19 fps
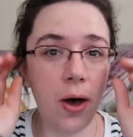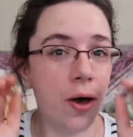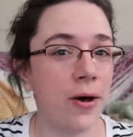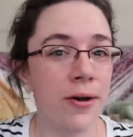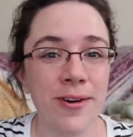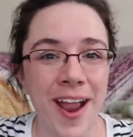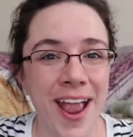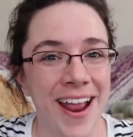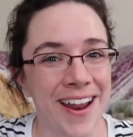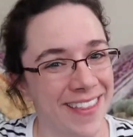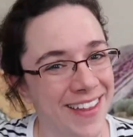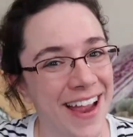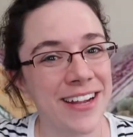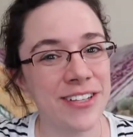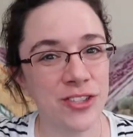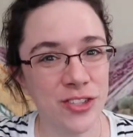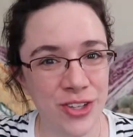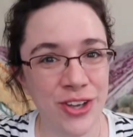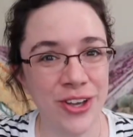Alright,
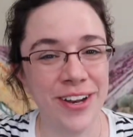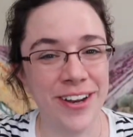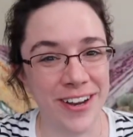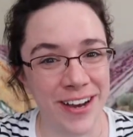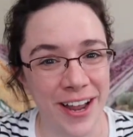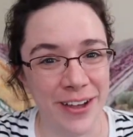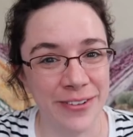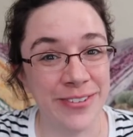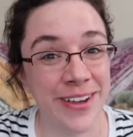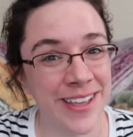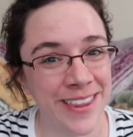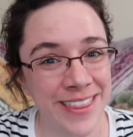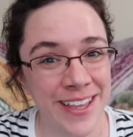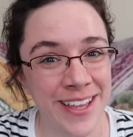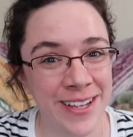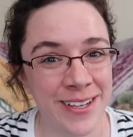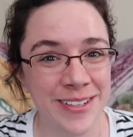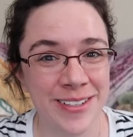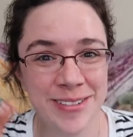that's good enough, I
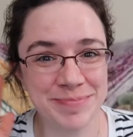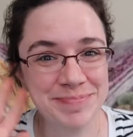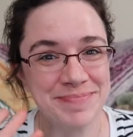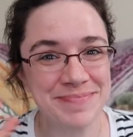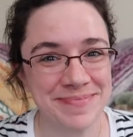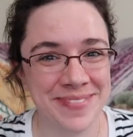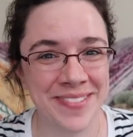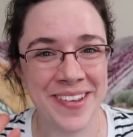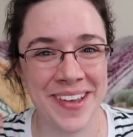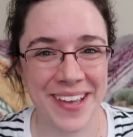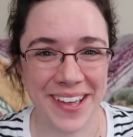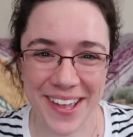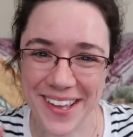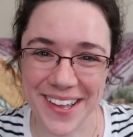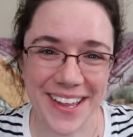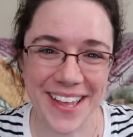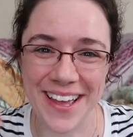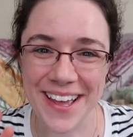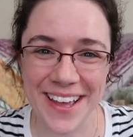think.
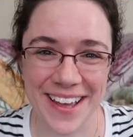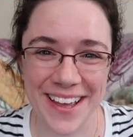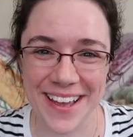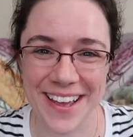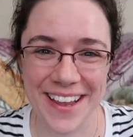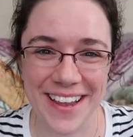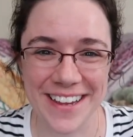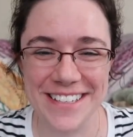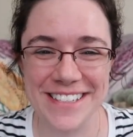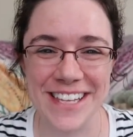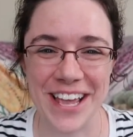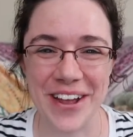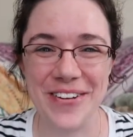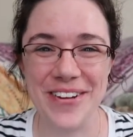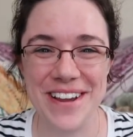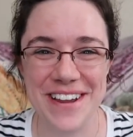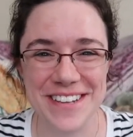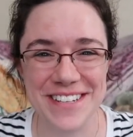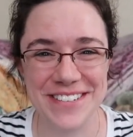Hi guys, how
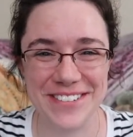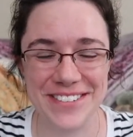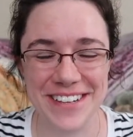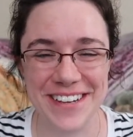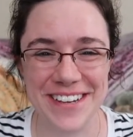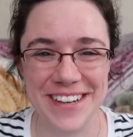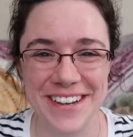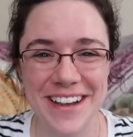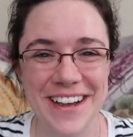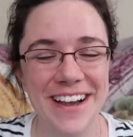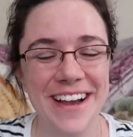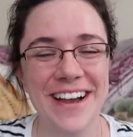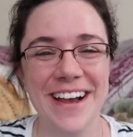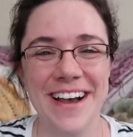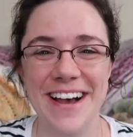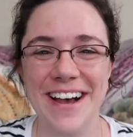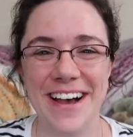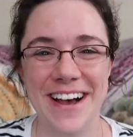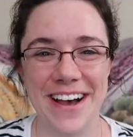are you doing?
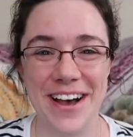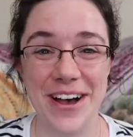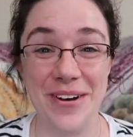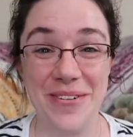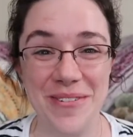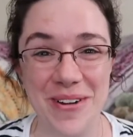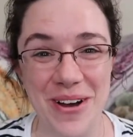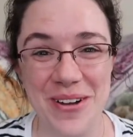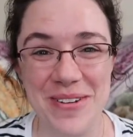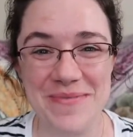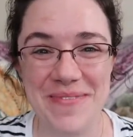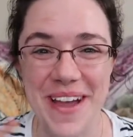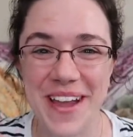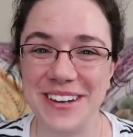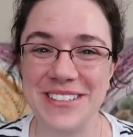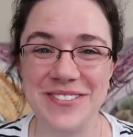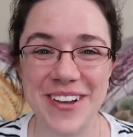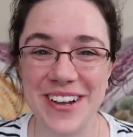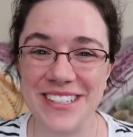Welcome
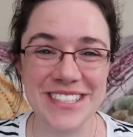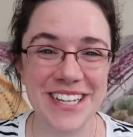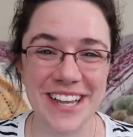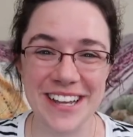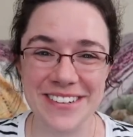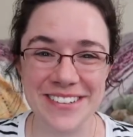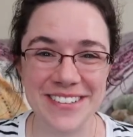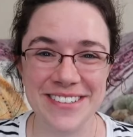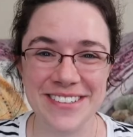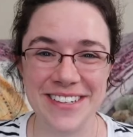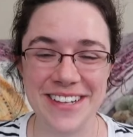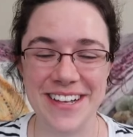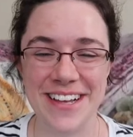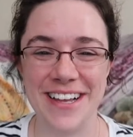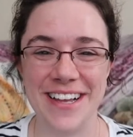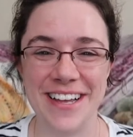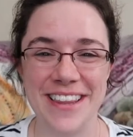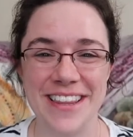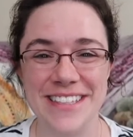back to my channel.
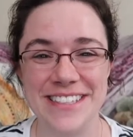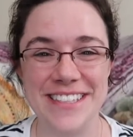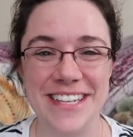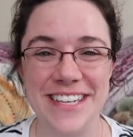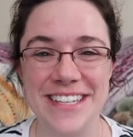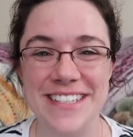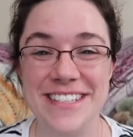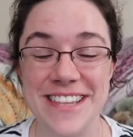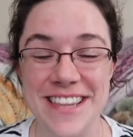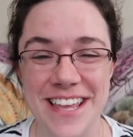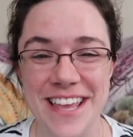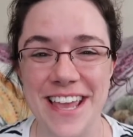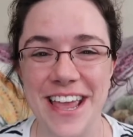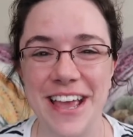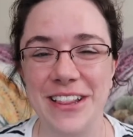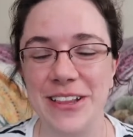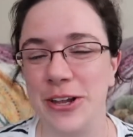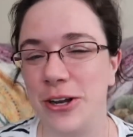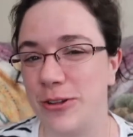This is
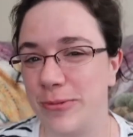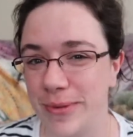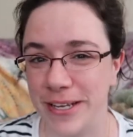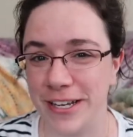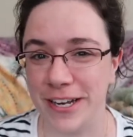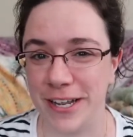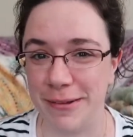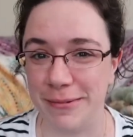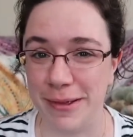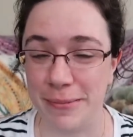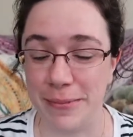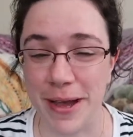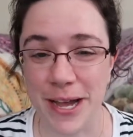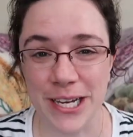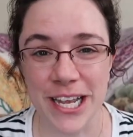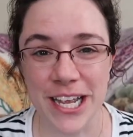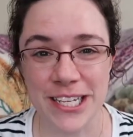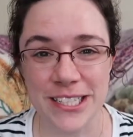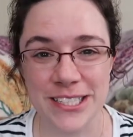the Little Bean and Me
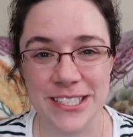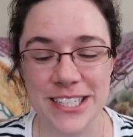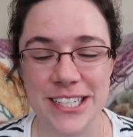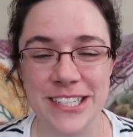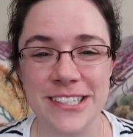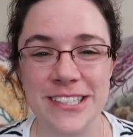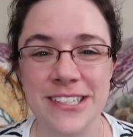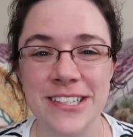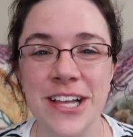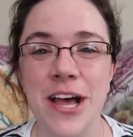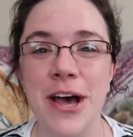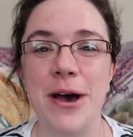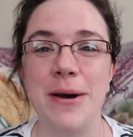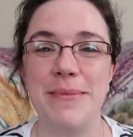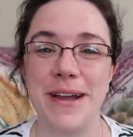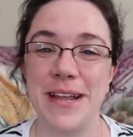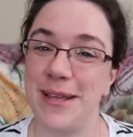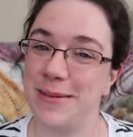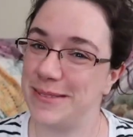podcast channel.
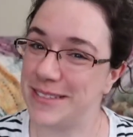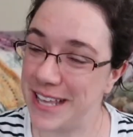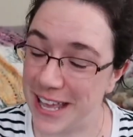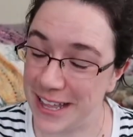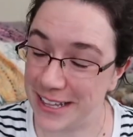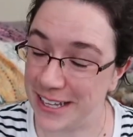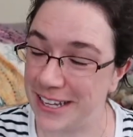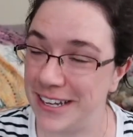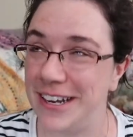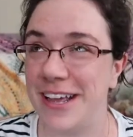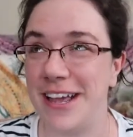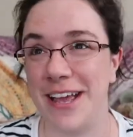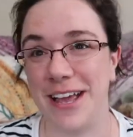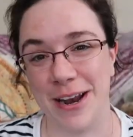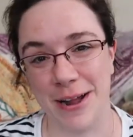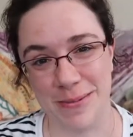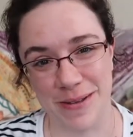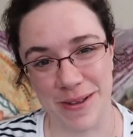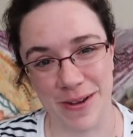My name is Kaylee
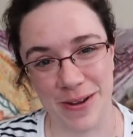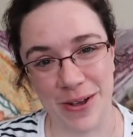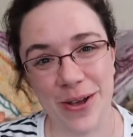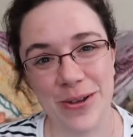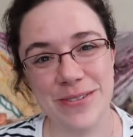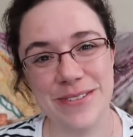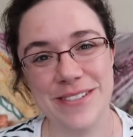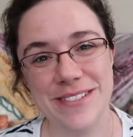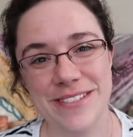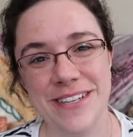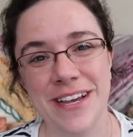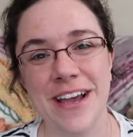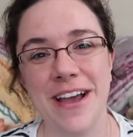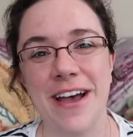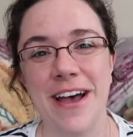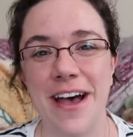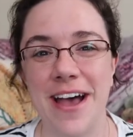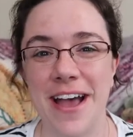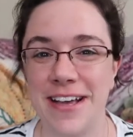and I'll be your host.
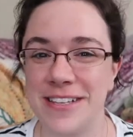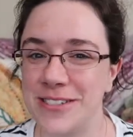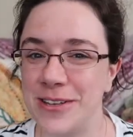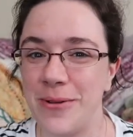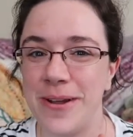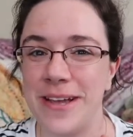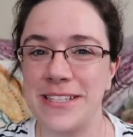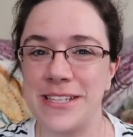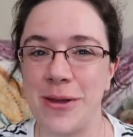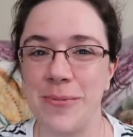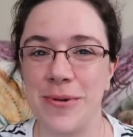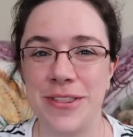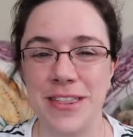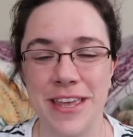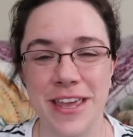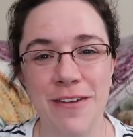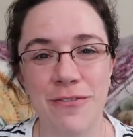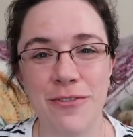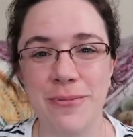As always, I'll put
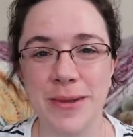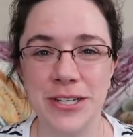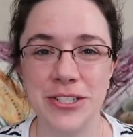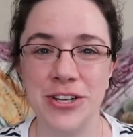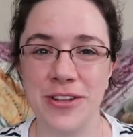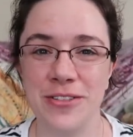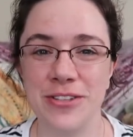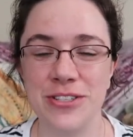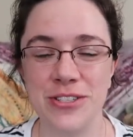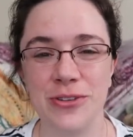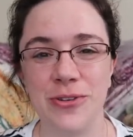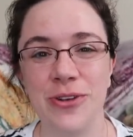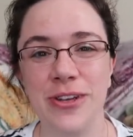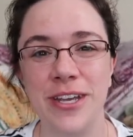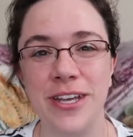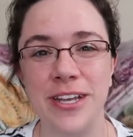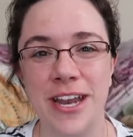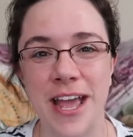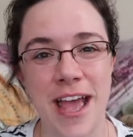the information on the
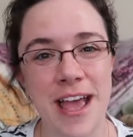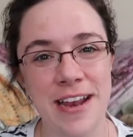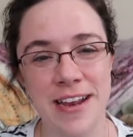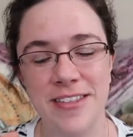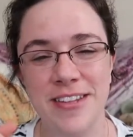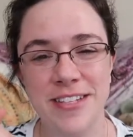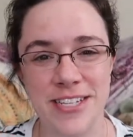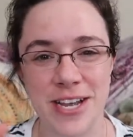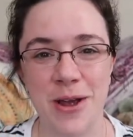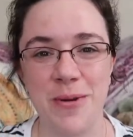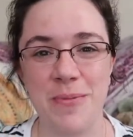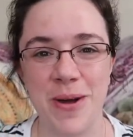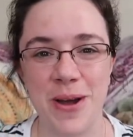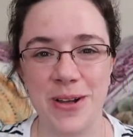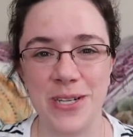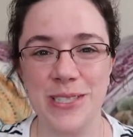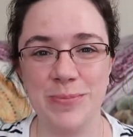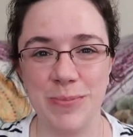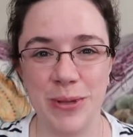screen and in the down
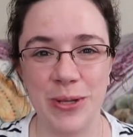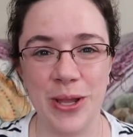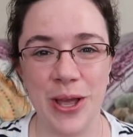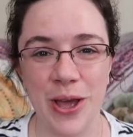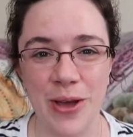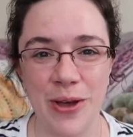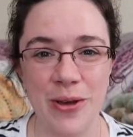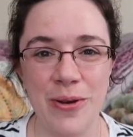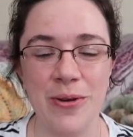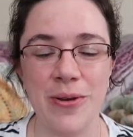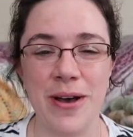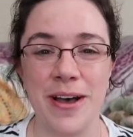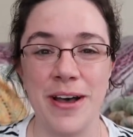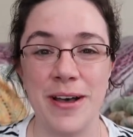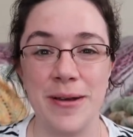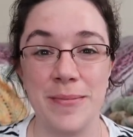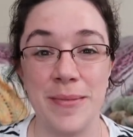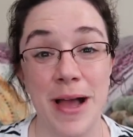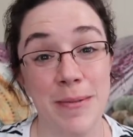box below.
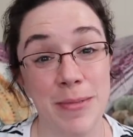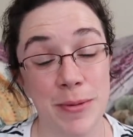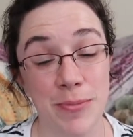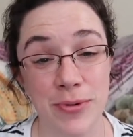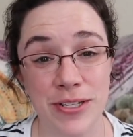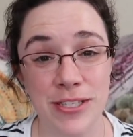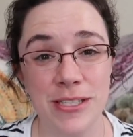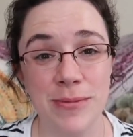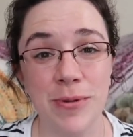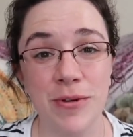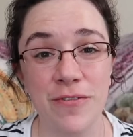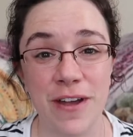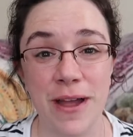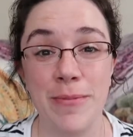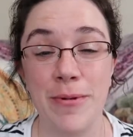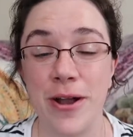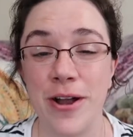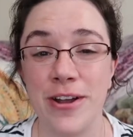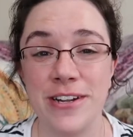I'm the principal
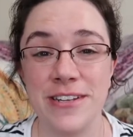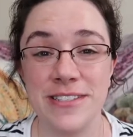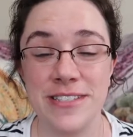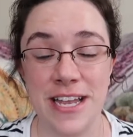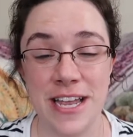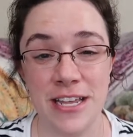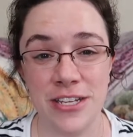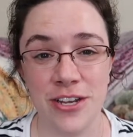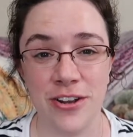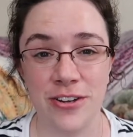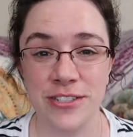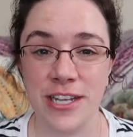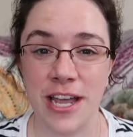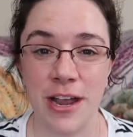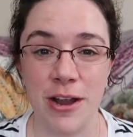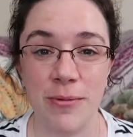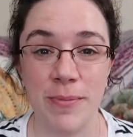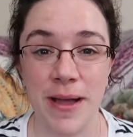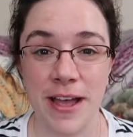fiber artist and yarn
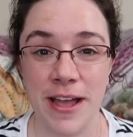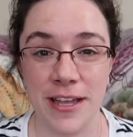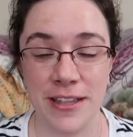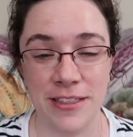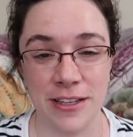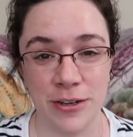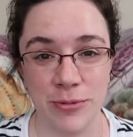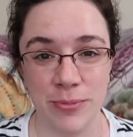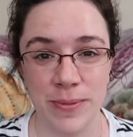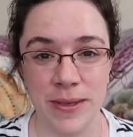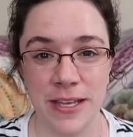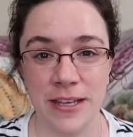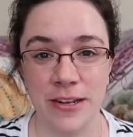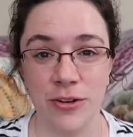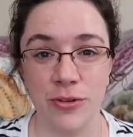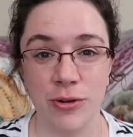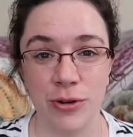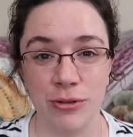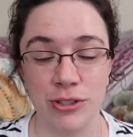dyer behind Little
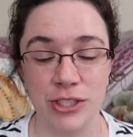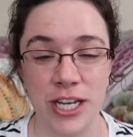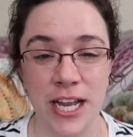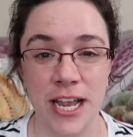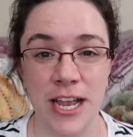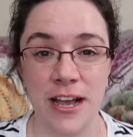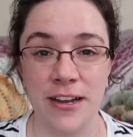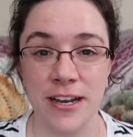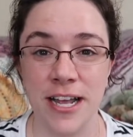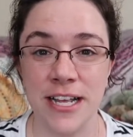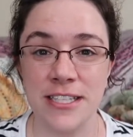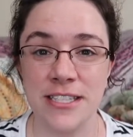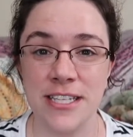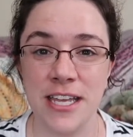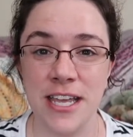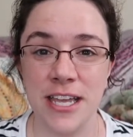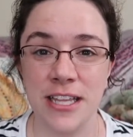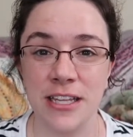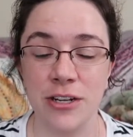Bean Crochet on
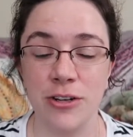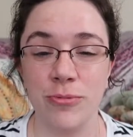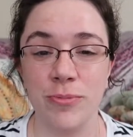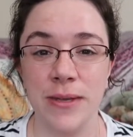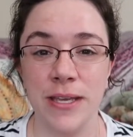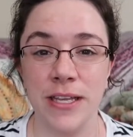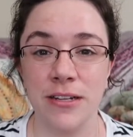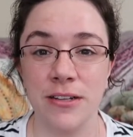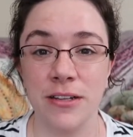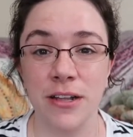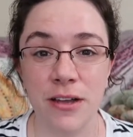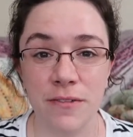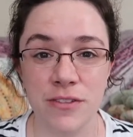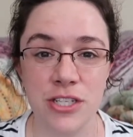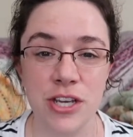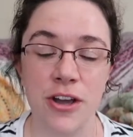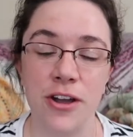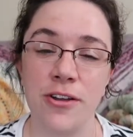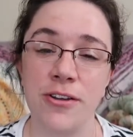Etsy and
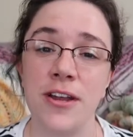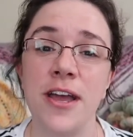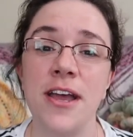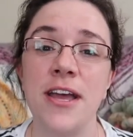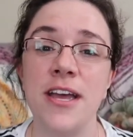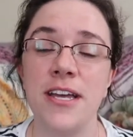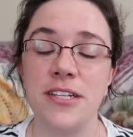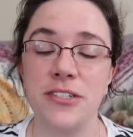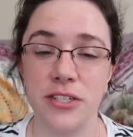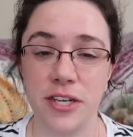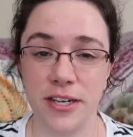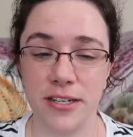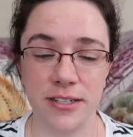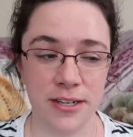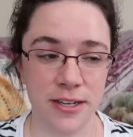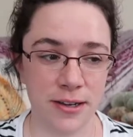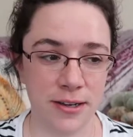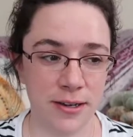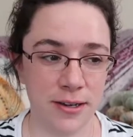
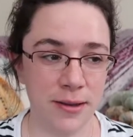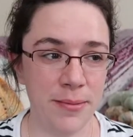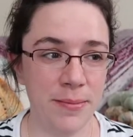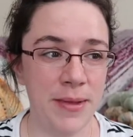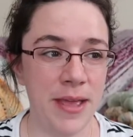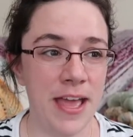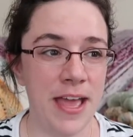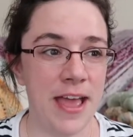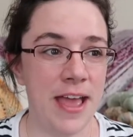littlebeanlovesyarn.com.